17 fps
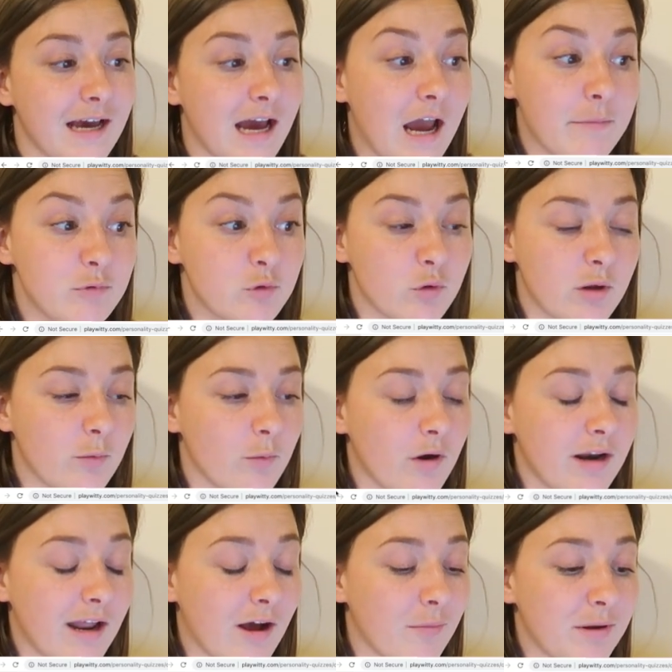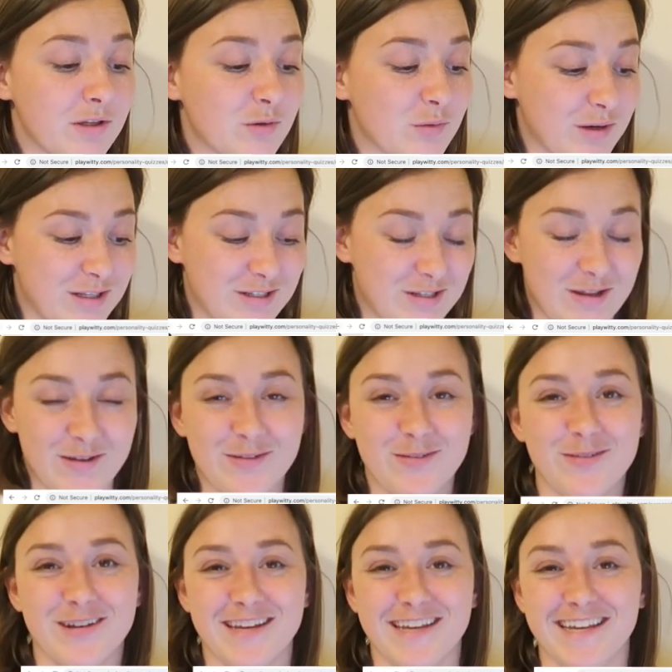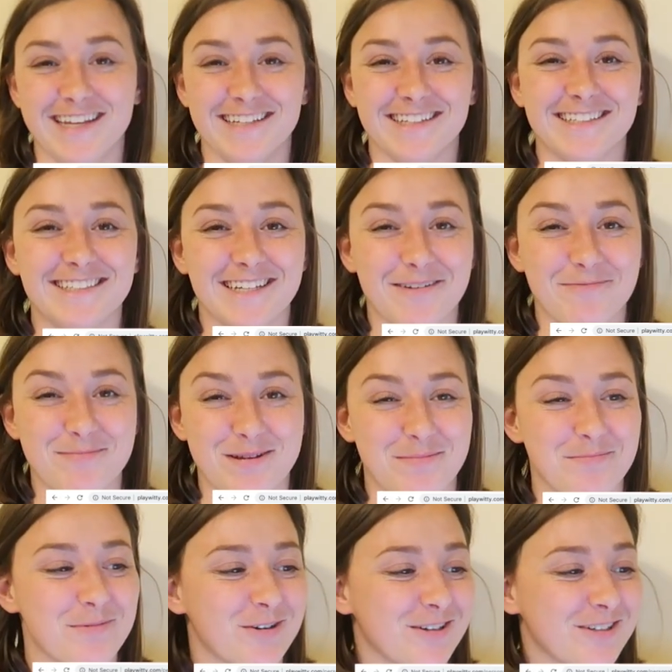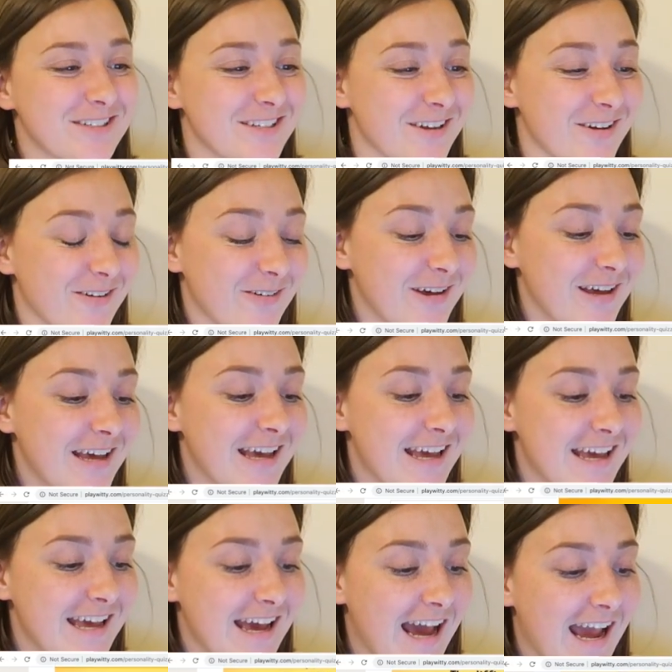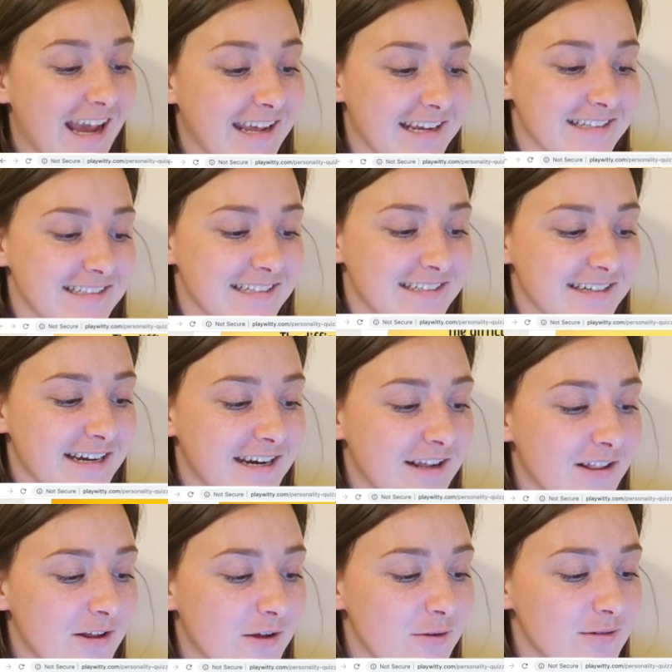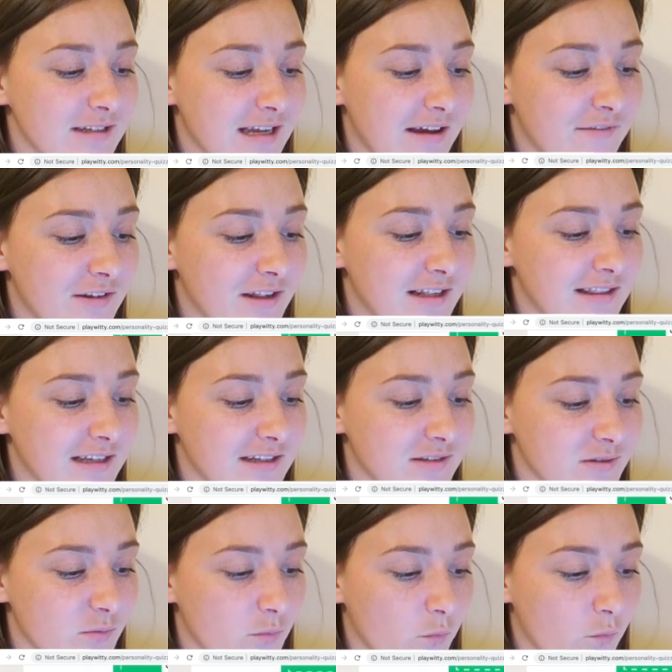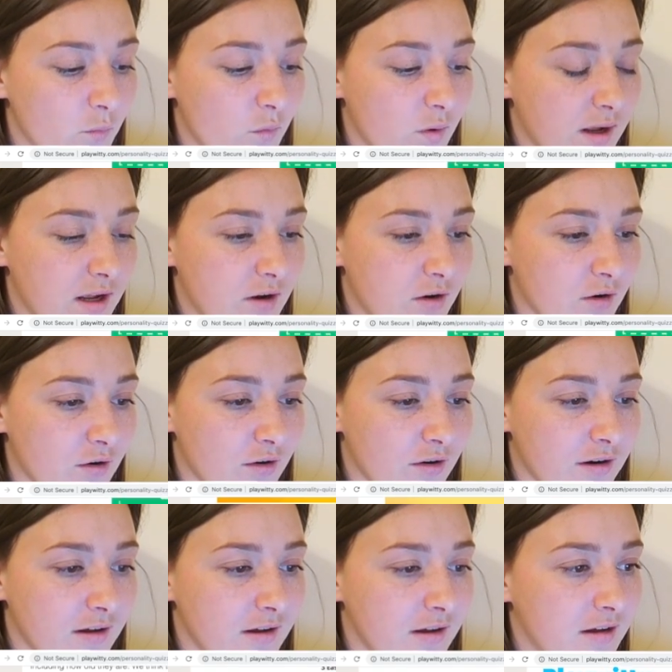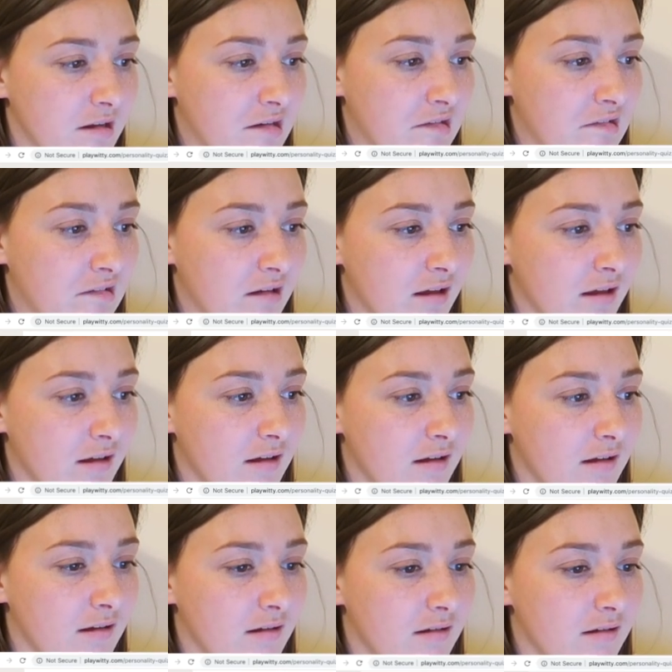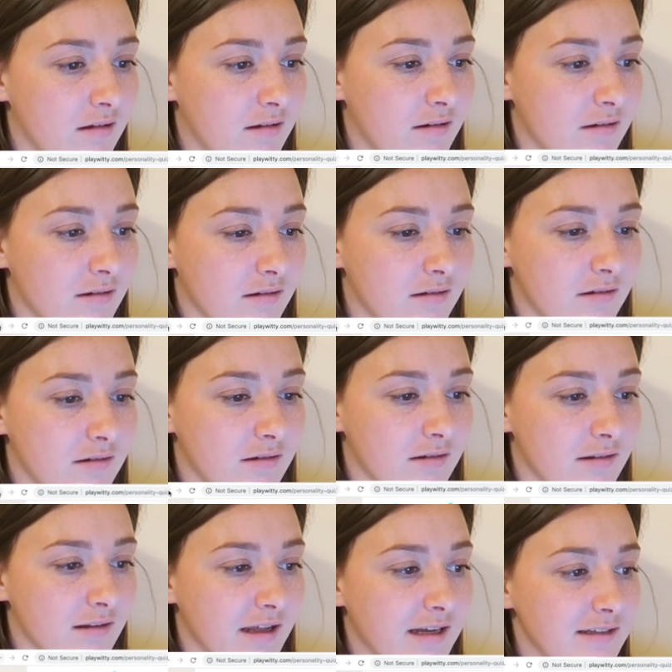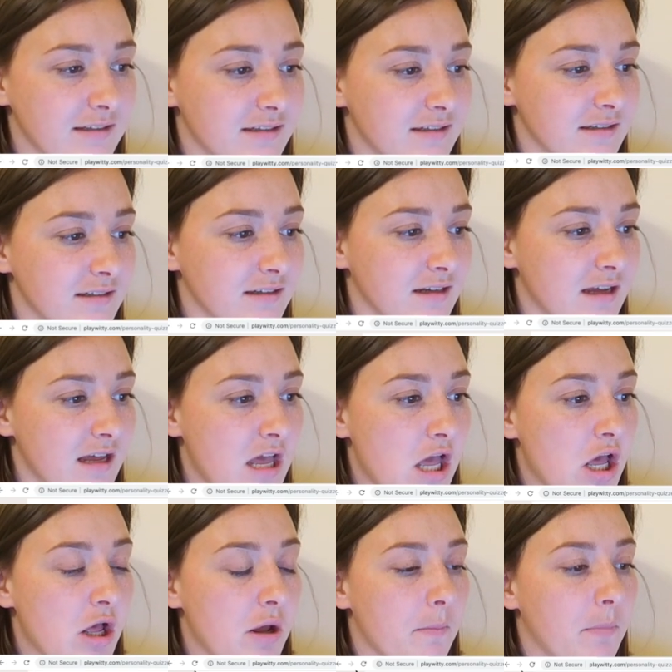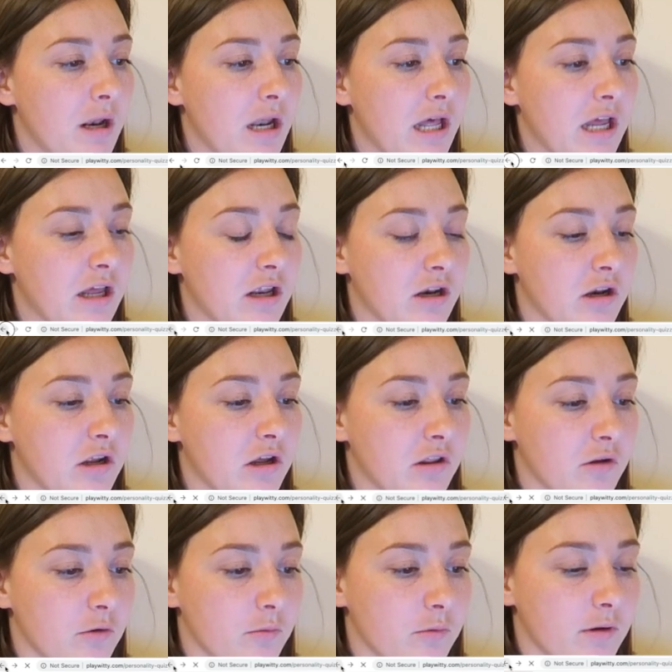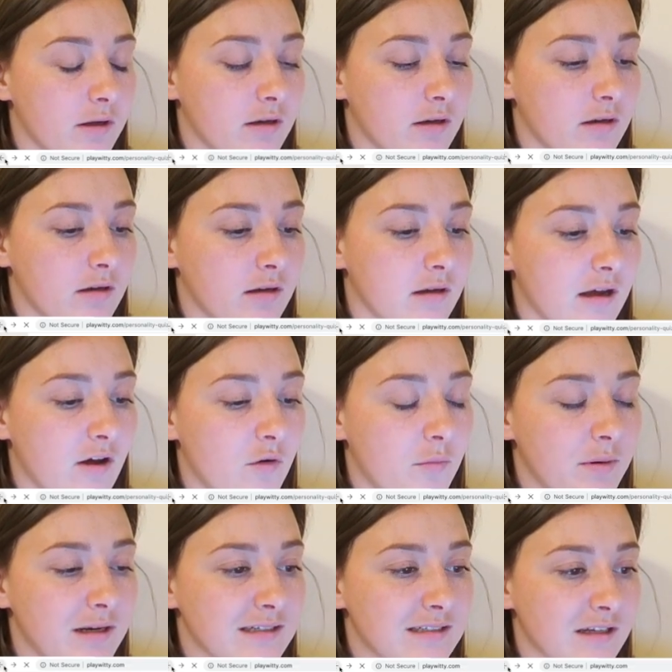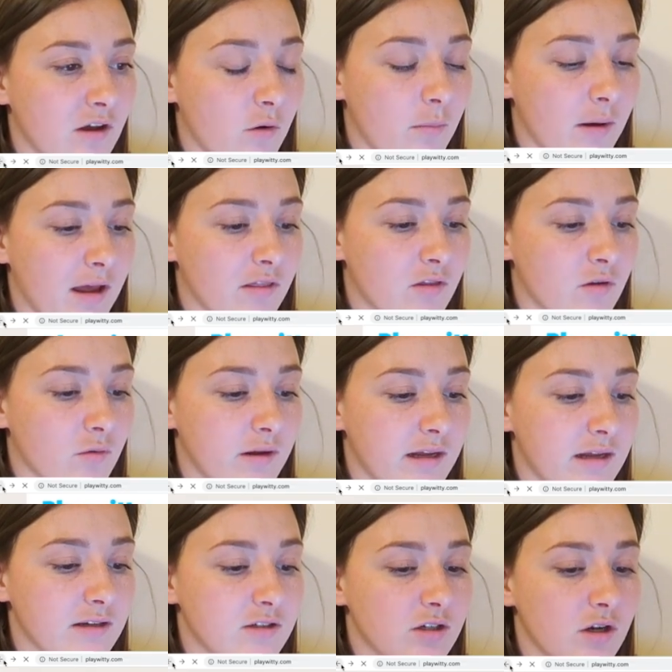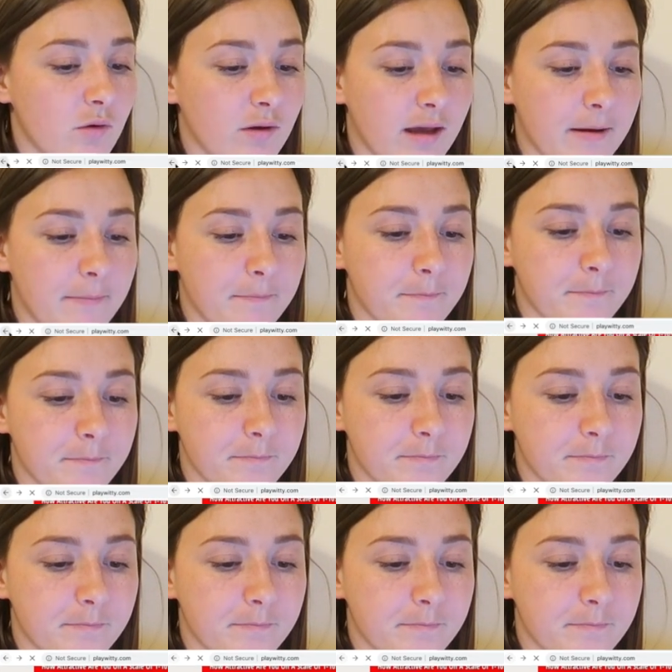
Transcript: I'm 21. I'll be 22 in September, so I guess that's kind of close. I feel like that's weird. Huh. Let's play another one. I hope it doesn't go back through each. Okay.